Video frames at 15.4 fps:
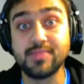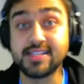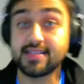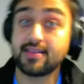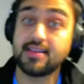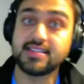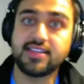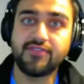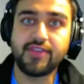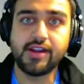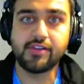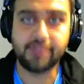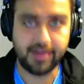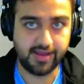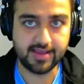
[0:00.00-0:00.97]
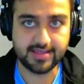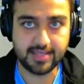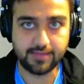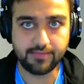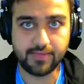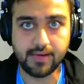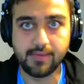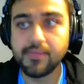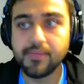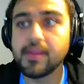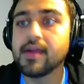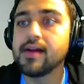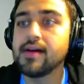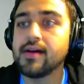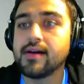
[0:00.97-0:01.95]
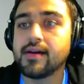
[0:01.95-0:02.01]
for each misclassified training
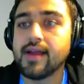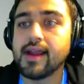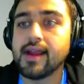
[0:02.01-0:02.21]
example,